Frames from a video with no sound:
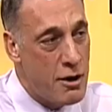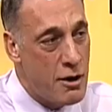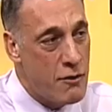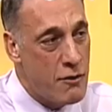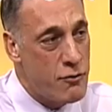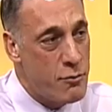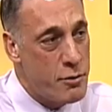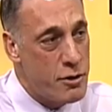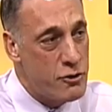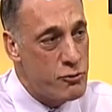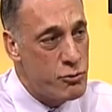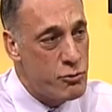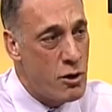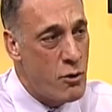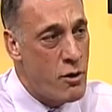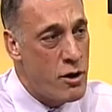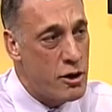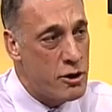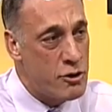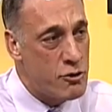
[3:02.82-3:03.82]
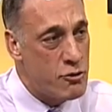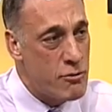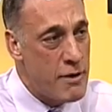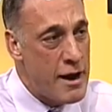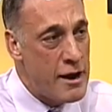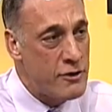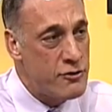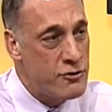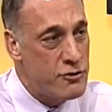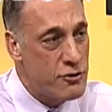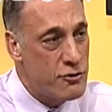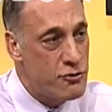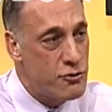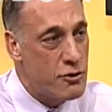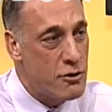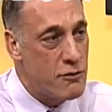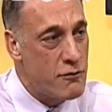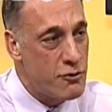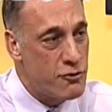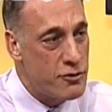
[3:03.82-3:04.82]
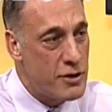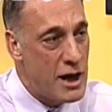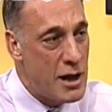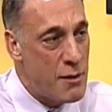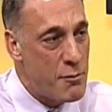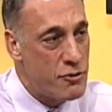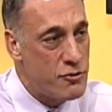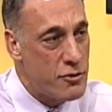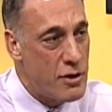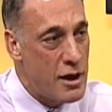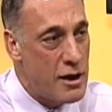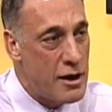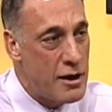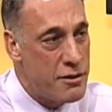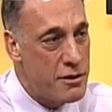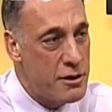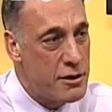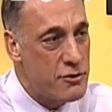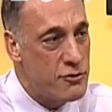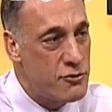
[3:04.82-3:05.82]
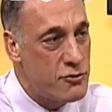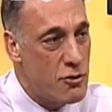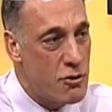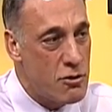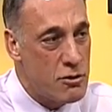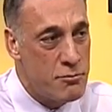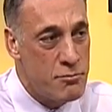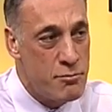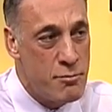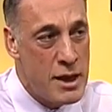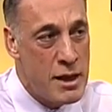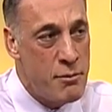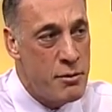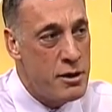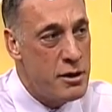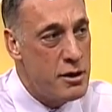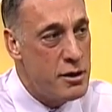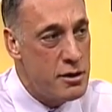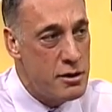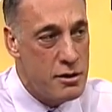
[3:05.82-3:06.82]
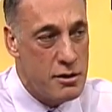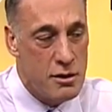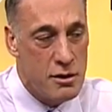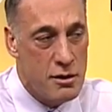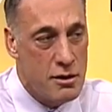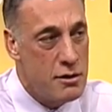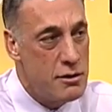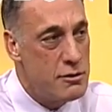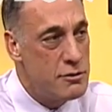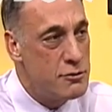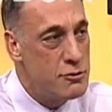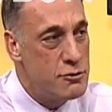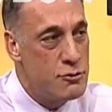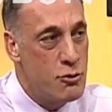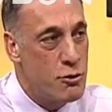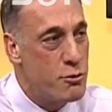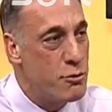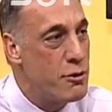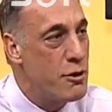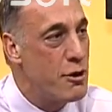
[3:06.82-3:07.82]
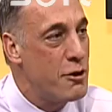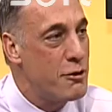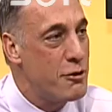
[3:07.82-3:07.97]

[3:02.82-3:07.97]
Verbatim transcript: careful because we don't want to crash the servers at Amazon. I think it's sold maybe 200 or